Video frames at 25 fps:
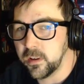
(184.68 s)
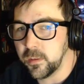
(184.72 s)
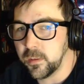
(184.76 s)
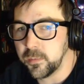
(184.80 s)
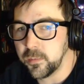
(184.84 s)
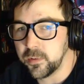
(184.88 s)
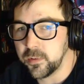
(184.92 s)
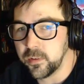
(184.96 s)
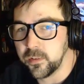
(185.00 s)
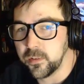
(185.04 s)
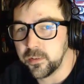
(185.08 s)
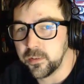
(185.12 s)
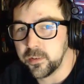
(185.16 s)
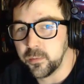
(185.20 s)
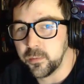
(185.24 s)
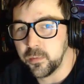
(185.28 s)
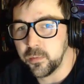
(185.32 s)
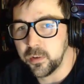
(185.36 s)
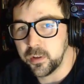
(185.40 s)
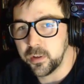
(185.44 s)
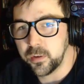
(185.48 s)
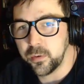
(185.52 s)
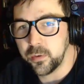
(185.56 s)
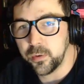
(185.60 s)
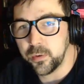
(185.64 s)
So there's some
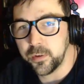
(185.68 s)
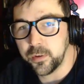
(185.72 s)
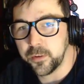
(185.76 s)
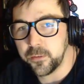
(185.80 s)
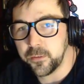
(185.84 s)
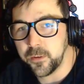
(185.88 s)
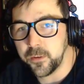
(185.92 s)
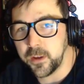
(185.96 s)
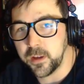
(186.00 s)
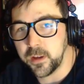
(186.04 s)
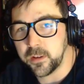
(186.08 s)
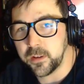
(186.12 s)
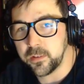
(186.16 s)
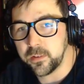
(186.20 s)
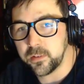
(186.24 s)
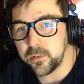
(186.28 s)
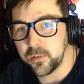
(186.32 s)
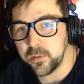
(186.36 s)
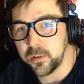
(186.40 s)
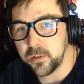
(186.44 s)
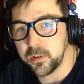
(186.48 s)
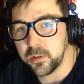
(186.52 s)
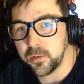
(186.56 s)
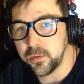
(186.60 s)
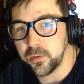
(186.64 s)
really cool effects,
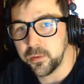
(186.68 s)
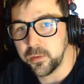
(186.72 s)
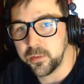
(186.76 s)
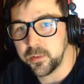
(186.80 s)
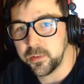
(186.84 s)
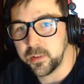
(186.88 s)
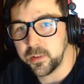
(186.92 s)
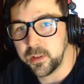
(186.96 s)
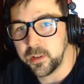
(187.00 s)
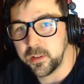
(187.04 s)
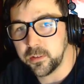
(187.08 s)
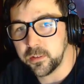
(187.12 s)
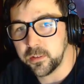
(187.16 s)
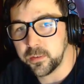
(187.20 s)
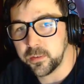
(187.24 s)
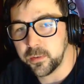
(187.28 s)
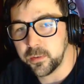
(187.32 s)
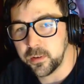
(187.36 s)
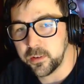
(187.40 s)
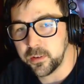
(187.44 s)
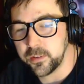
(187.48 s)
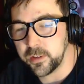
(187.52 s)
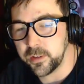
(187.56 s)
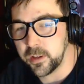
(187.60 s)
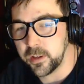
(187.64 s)
really cool scenes as
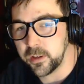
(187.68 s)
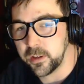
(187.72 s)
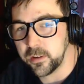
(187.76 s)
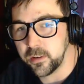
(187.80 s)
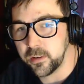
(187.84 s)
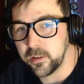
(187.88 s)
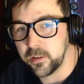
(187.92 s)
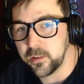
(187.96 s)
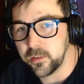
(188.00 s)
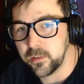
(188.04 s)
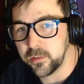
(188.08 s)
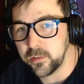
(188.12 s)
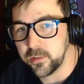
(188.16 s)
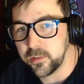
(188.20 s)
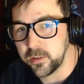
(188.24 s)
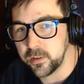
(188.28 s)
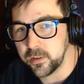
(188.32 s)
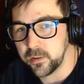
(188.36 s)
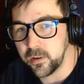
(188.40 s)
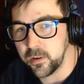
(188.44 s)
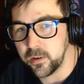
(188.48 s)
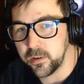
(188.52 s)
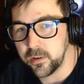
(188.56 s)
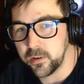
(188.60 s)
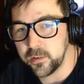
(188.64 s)
far as that goes. The
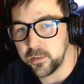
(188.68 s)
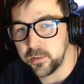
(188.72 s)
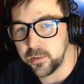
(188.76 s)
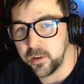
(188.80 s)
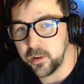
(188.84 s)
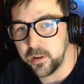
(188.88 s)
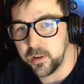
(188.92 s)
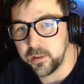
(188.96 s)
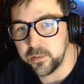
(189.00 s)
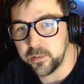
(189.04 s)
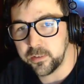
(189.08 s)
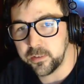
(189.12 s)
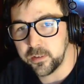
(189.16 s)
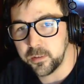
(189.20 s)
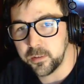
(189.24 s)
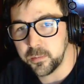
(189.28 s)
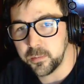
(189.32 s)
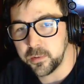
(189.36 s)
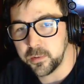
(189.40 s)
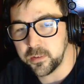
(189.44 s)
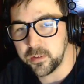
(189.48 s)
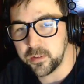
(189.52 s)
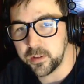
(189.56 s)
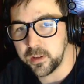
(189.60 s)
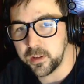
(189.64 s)
car is awesome.
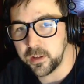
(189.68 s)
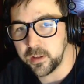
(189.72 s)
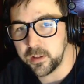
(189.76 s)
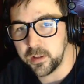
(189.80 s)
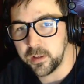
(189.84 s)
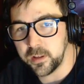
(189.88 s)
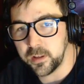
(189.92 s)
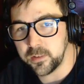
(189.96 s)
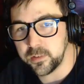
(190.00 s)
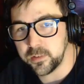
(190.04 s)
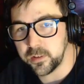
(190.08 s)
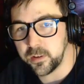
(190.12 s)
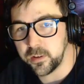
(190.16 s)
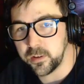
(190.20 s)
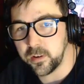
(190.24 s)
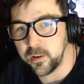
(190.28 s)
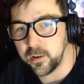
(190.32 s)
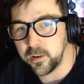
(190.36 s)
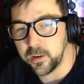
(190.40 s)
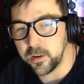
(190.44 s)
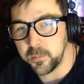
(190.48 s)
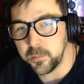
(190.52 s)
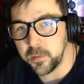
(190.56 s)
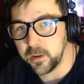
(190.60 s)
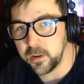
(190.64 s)
It's like a classic
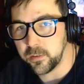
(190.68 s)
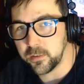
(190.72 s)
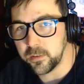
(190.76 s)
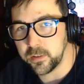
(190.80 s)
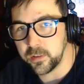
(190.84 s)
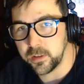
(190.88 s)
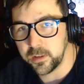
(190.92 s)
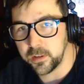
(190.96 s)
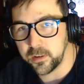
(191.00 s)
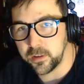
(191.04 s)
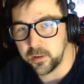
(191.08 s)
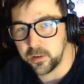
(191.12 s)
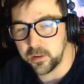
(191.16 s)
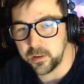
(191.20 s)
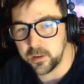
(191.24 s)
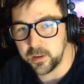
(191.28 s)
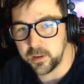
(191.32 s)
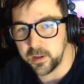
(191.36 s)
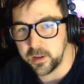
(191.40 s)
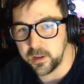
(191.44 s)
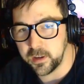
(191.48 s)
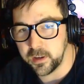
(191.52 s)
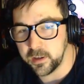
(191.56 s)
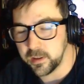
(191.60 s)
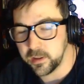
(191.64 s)
car. I'm not really a car
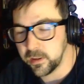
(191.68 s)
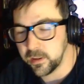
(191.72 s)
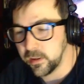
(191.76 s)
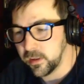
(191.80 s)
guy.